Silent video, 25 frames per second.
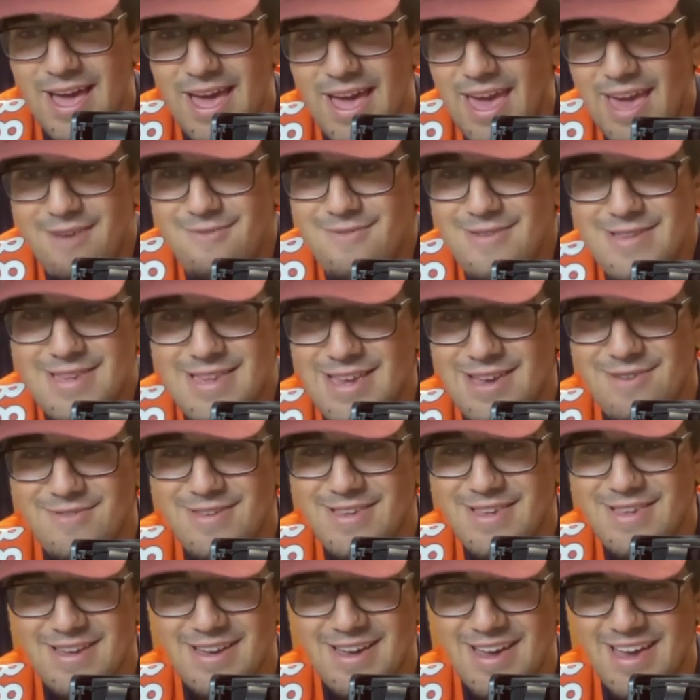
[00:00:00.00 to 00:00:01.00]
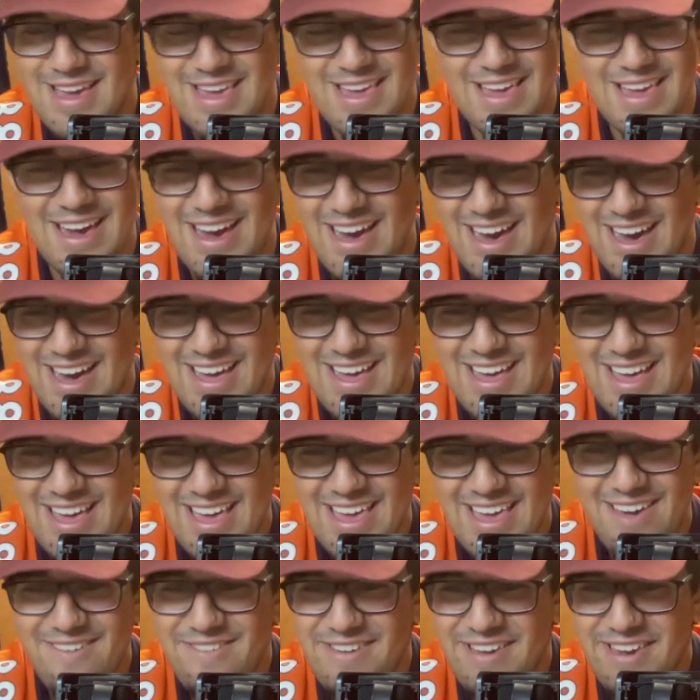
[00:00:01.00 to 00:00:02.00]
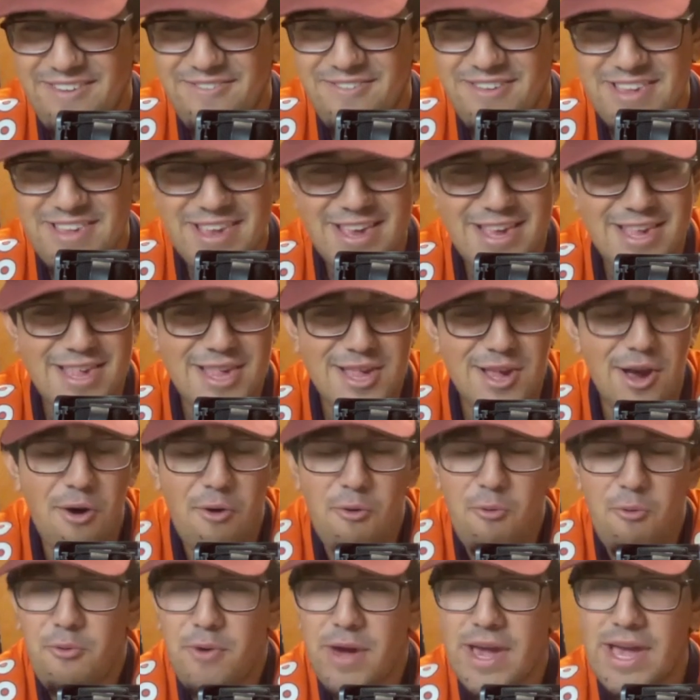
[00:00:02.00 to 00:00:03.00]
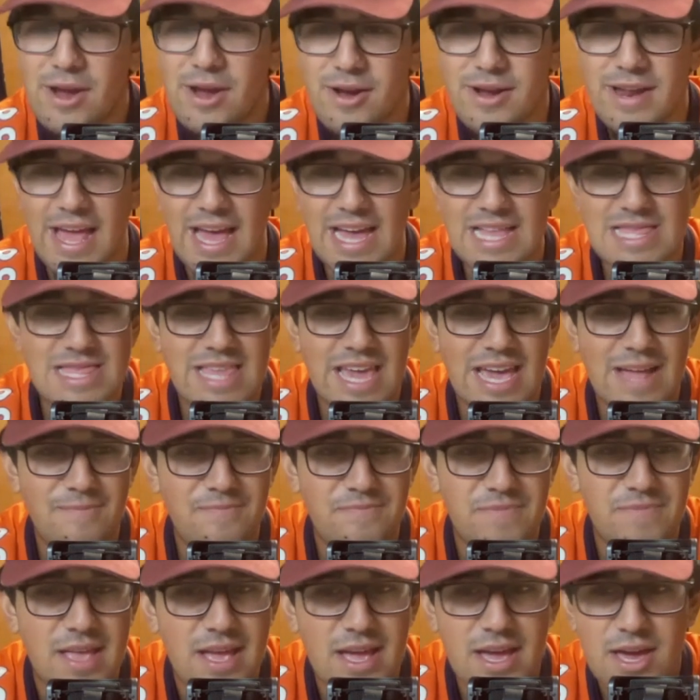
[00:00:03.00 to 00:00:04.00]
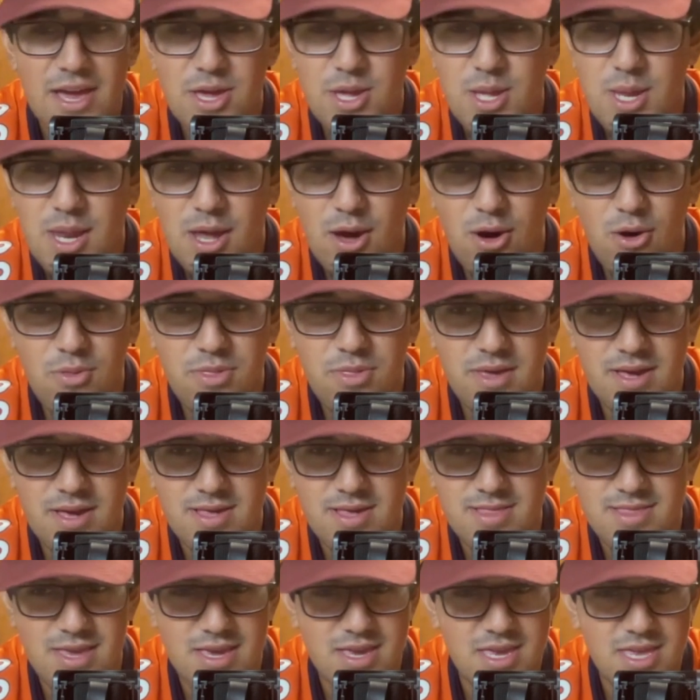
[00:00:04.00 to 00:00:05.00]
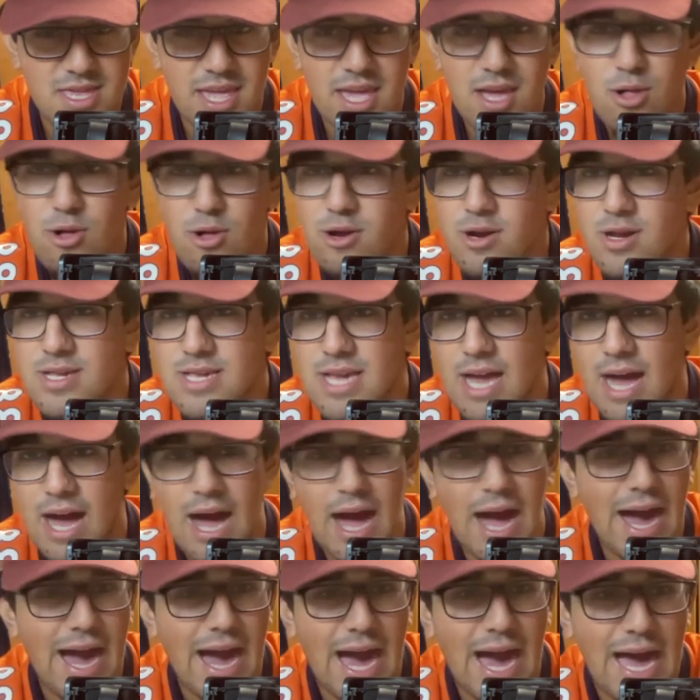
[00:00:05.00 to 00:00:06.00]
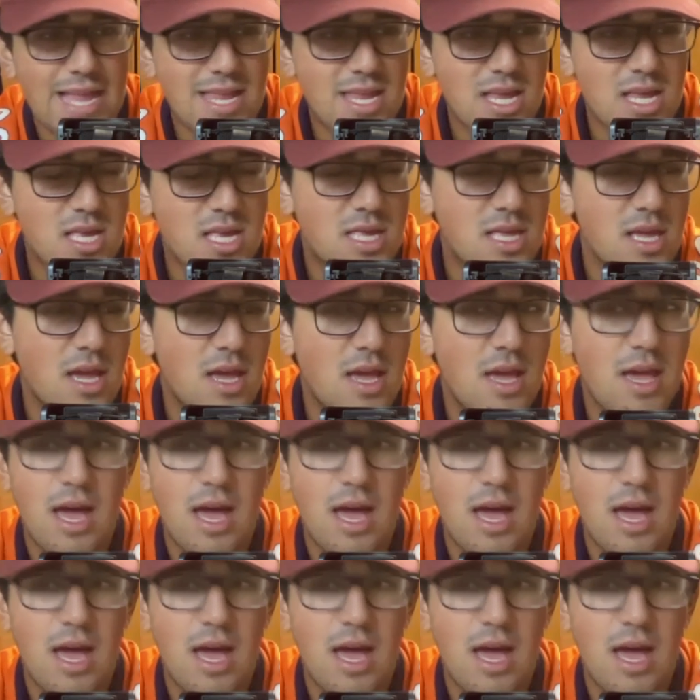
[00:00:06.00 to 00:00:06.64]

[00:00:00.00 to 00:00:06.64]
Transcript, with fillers: it was it was uh, yeah it was, it was just so weird and then you know the the steelers I, I just